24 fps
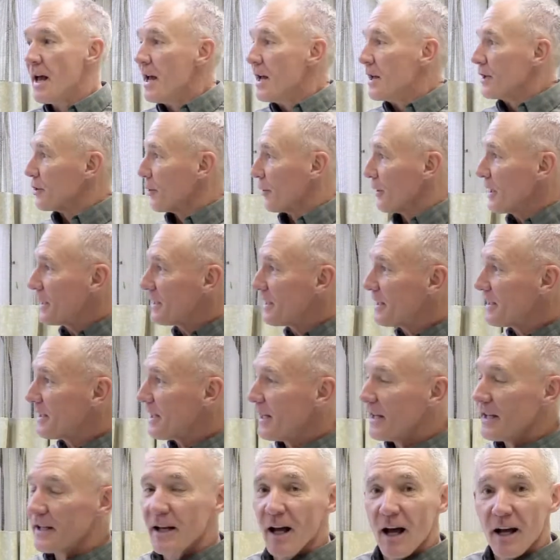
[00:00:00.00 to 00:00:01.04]
So this is
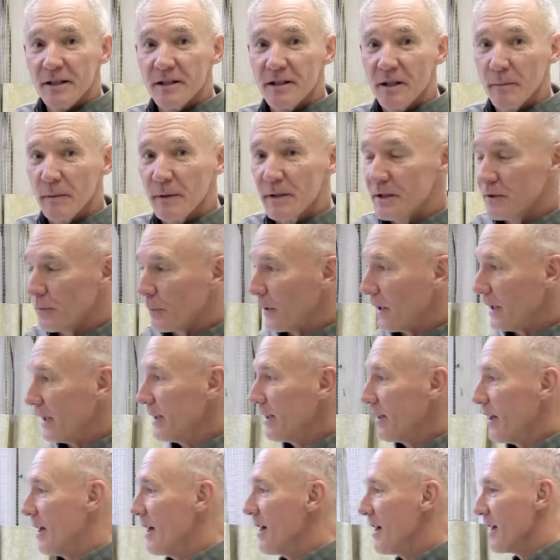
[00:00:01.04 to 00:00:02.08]
the endoscopy
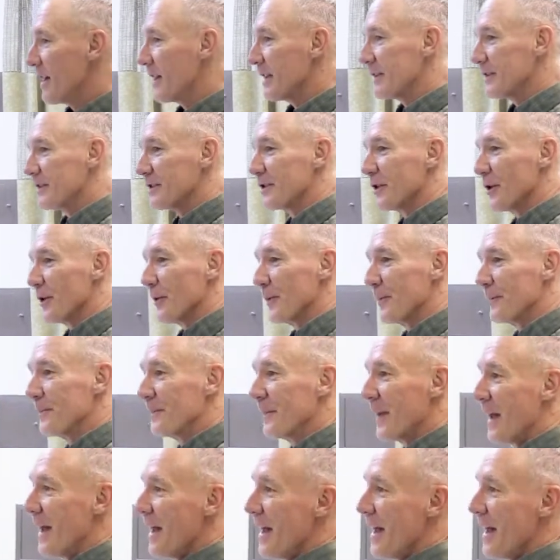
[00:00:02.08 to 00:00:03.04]
suite, and so